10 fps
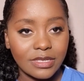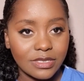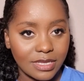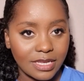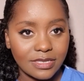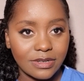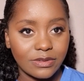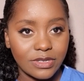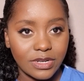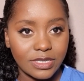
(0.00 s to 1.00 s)
So that's an
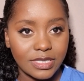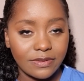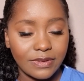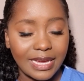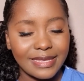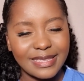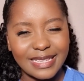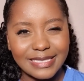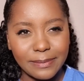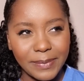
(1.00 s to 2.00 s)
alternative. I think
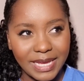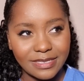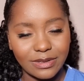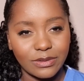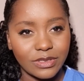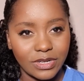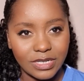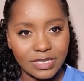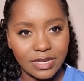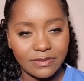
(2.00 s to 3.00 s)
that's the best
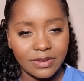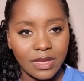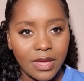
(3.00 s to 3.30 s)
alternative.